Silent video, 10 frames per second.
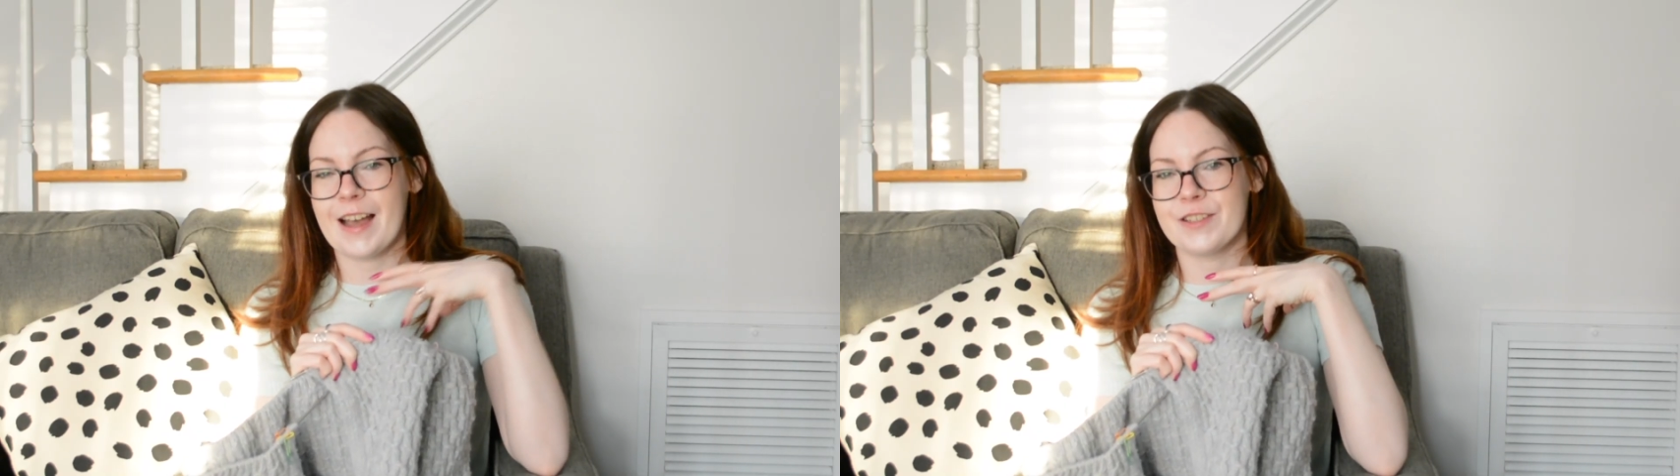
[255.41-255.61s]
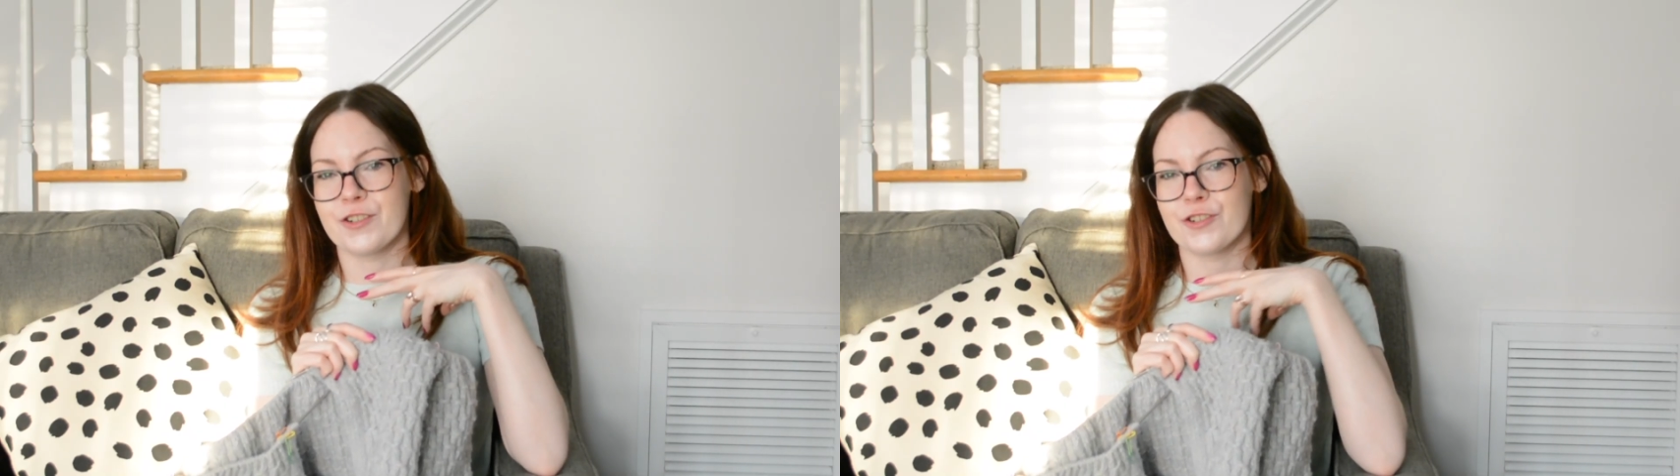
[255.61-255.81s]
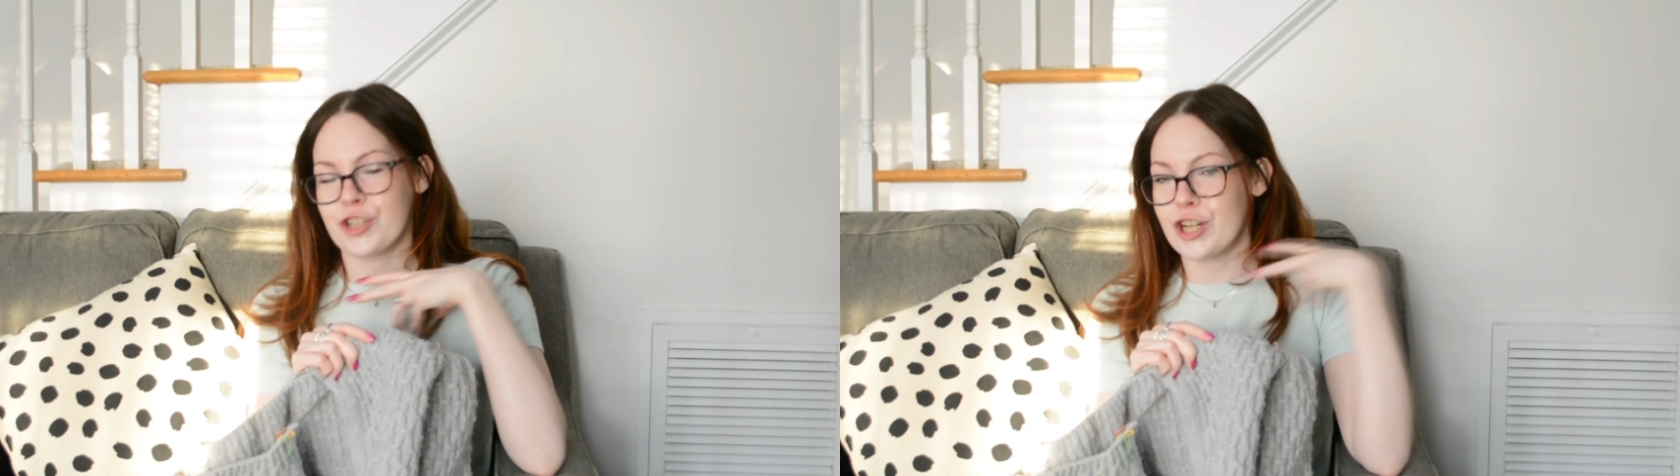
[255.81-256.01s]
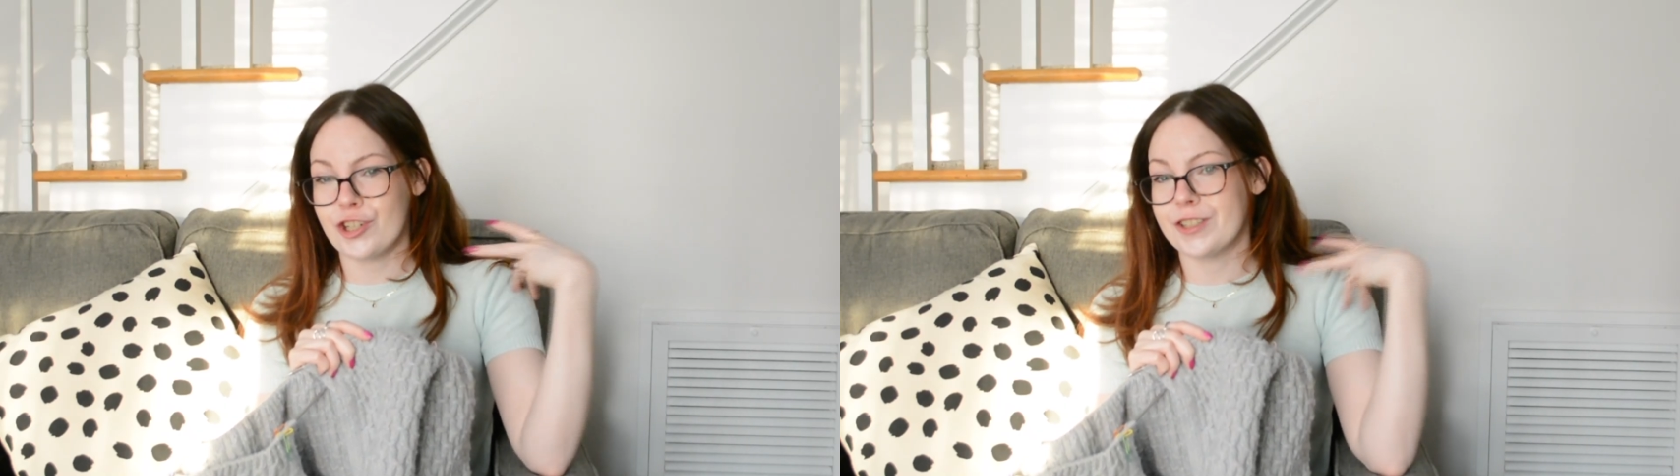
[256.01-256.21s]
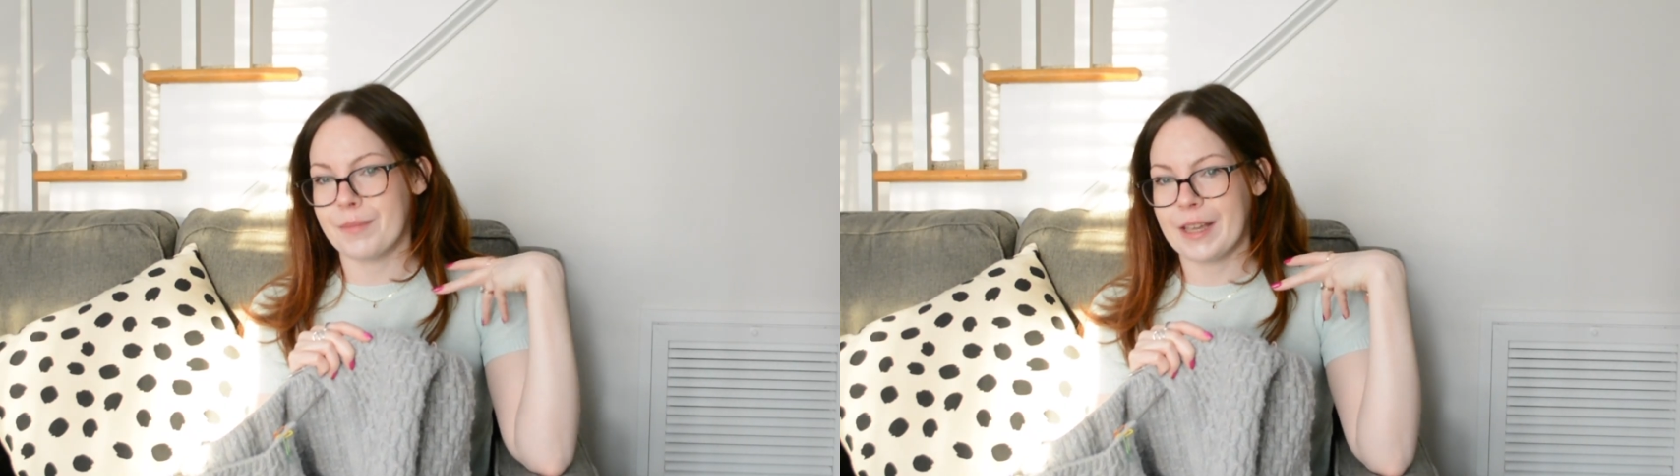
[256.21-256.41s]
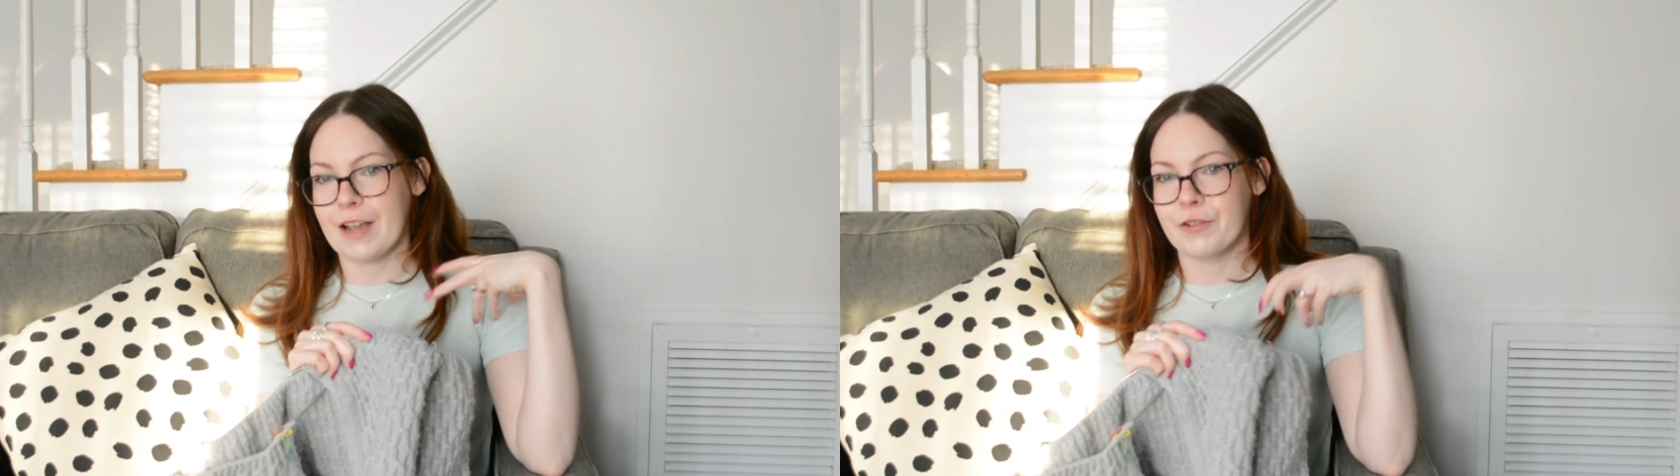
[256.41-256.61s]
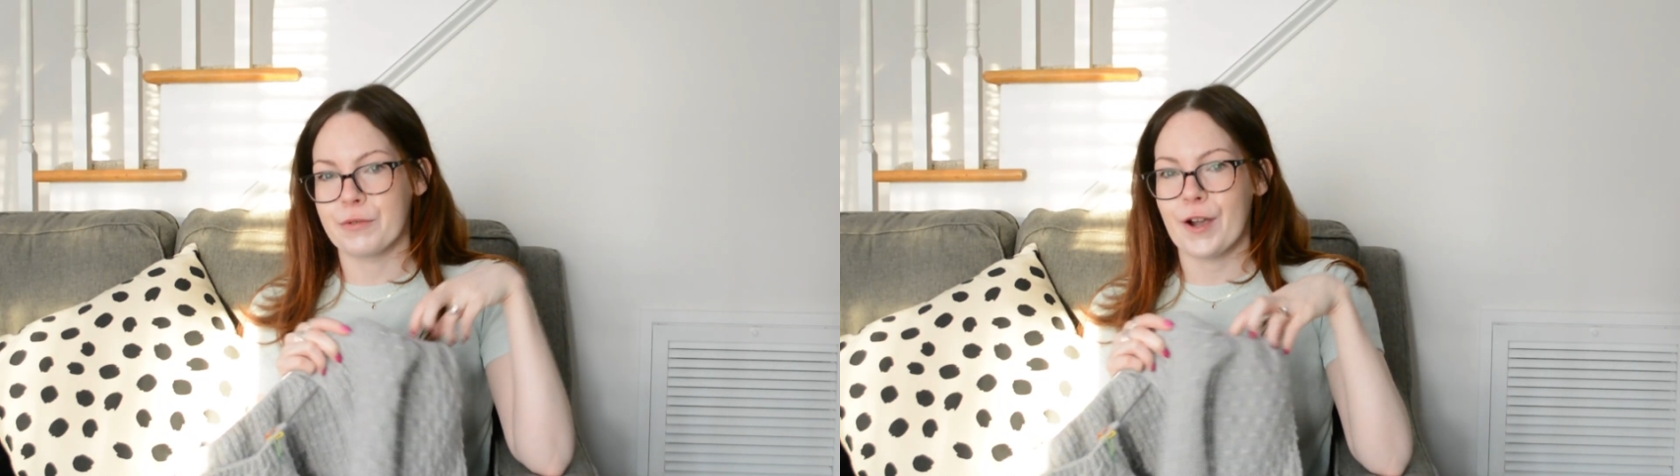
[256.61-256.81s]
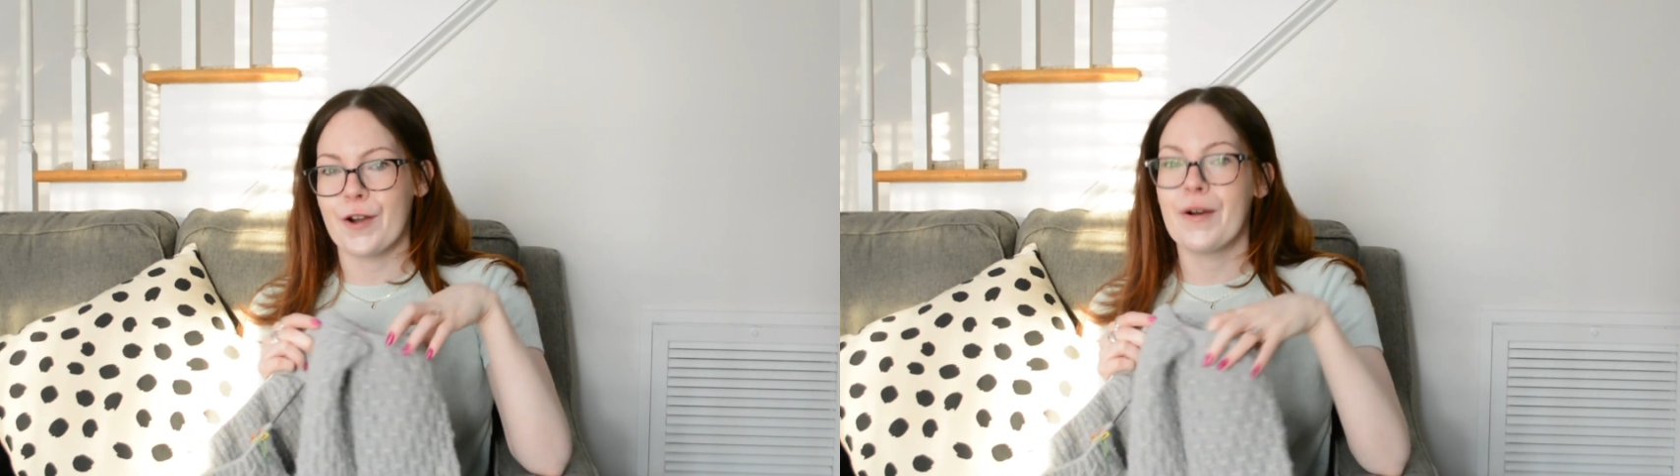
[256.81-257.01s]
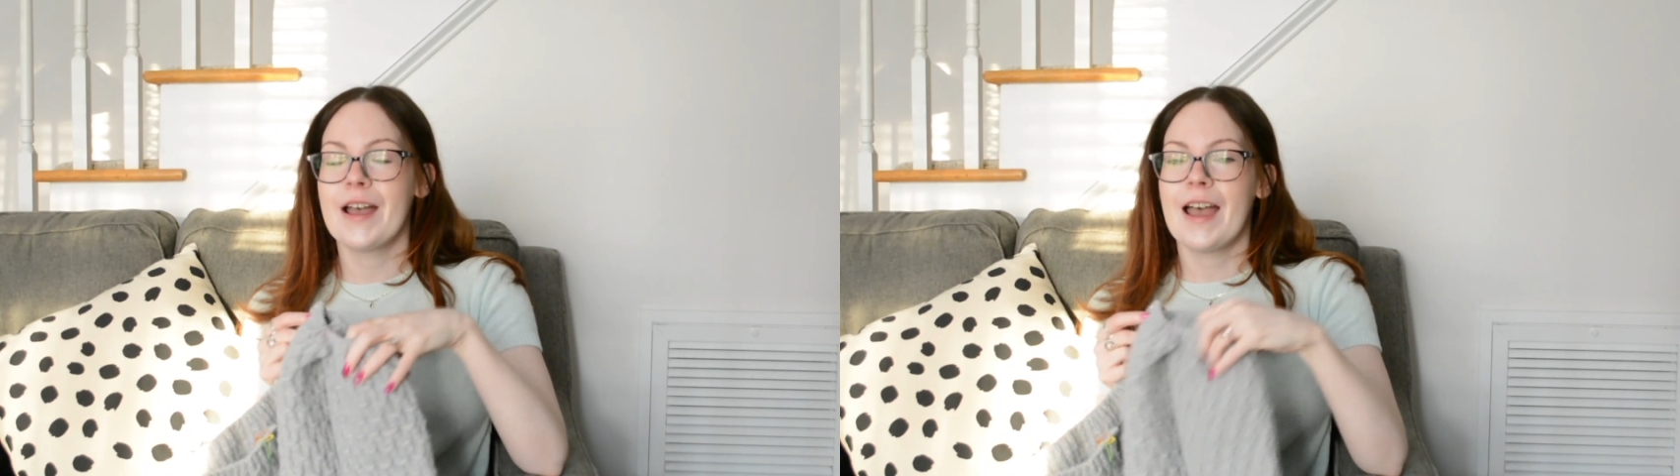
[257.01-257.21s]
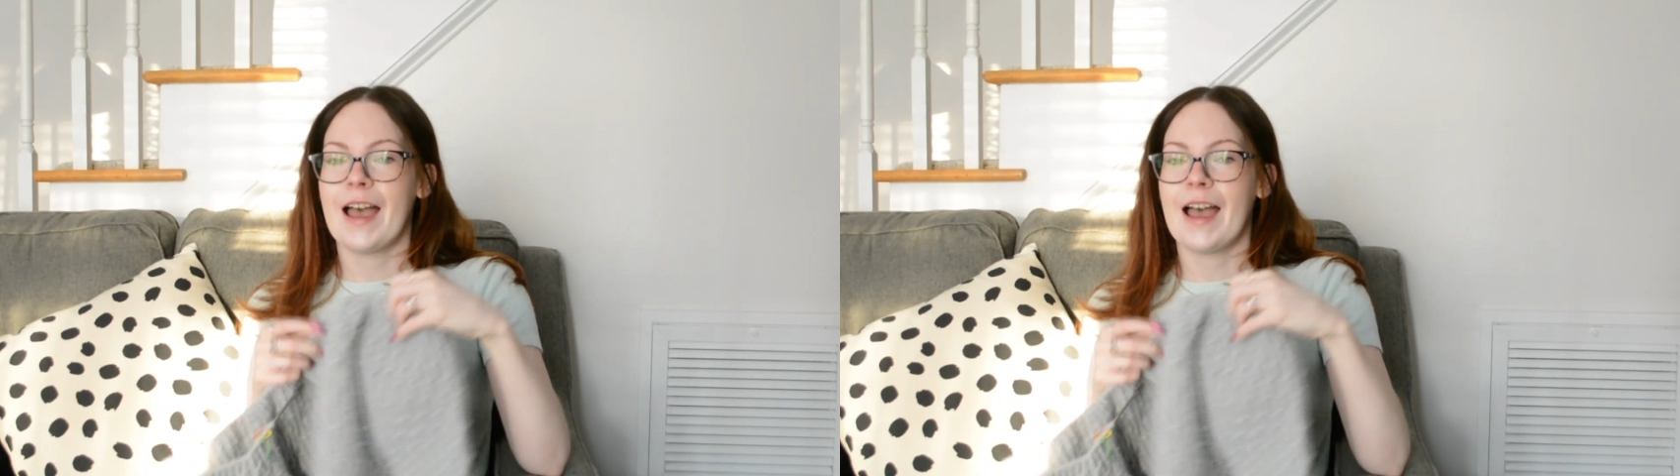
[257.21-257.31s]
as you're changing something every row.